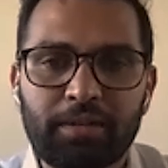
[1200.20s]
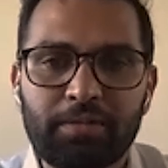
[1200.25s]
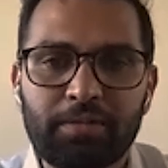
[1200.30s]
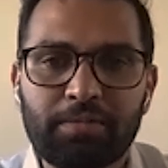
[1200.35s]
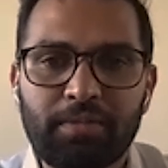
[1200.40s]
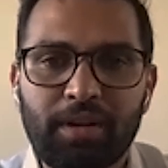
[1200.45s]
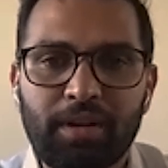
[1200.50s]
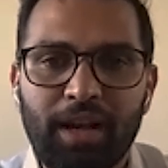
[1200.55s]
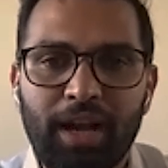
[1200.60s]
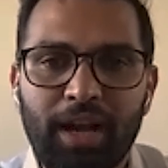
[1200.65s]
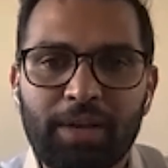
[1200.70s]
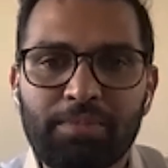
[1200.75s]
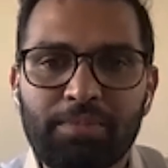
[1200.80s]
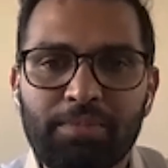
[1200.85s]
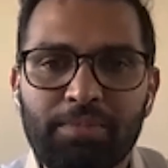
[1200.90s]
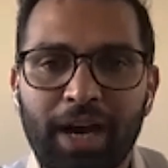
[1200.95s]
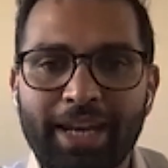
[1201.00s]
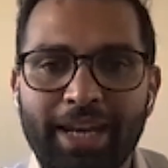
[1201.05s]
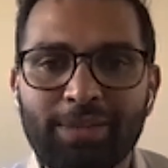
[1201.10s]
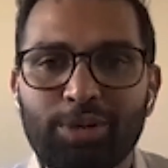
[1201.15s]
I'm
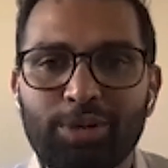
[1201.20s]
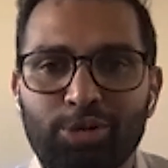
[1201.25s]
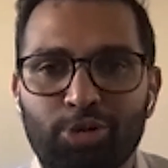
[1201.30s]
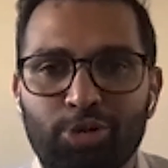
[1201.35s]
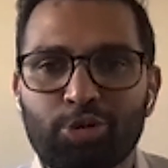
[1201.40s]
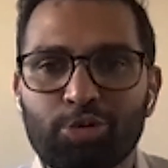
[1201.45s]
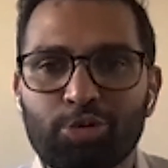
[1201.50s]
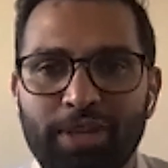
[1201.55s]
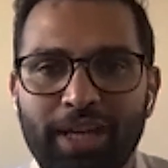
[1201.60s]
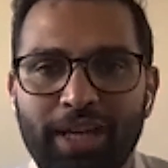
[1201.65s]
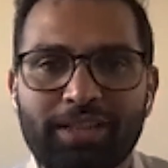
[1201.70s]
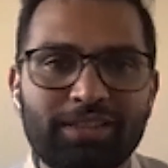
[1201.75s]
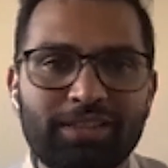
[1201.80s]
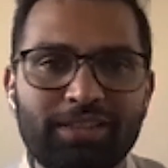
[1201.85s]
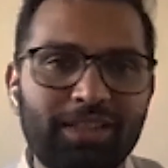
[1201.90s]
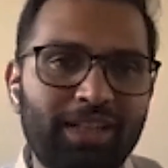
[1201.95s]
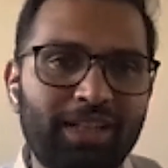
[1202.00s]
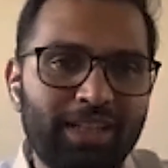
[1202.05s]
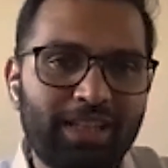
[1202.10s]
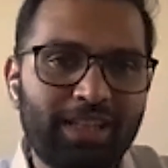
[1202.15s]
unable to do that is the
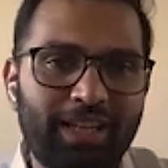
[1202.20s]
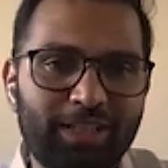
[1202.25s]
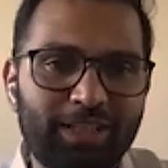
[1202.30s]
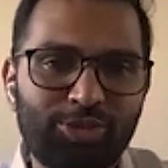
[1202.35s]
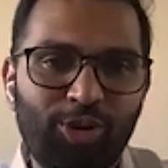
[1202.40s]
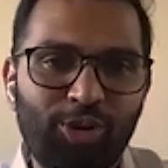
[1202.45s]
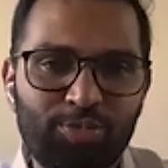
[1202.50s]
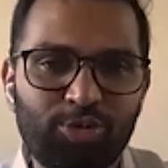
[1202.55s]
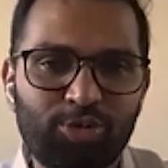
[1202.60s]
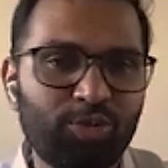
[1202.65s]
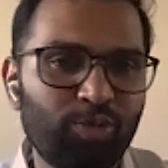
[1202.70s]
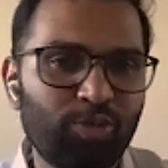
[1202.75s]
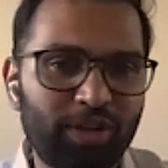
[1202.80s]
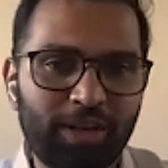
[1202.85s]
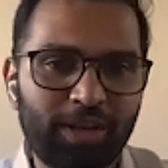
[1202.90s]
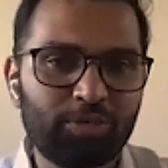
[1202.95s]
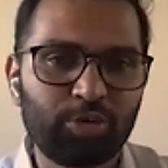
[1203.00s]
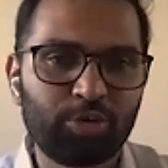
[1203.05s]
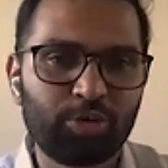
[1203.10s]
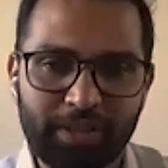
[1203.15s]
day that I'll stop doing
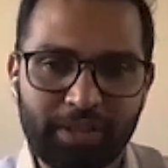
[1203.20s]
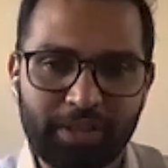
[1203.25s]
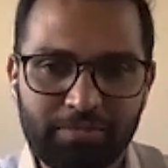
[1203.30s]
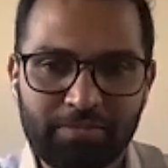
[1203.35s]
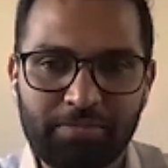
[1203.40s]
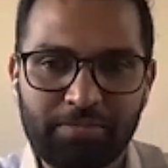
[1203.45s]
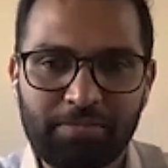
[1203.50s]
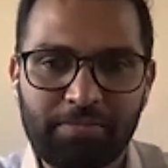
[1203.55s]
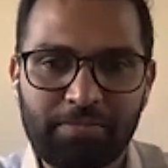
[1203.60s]
what I'm doing.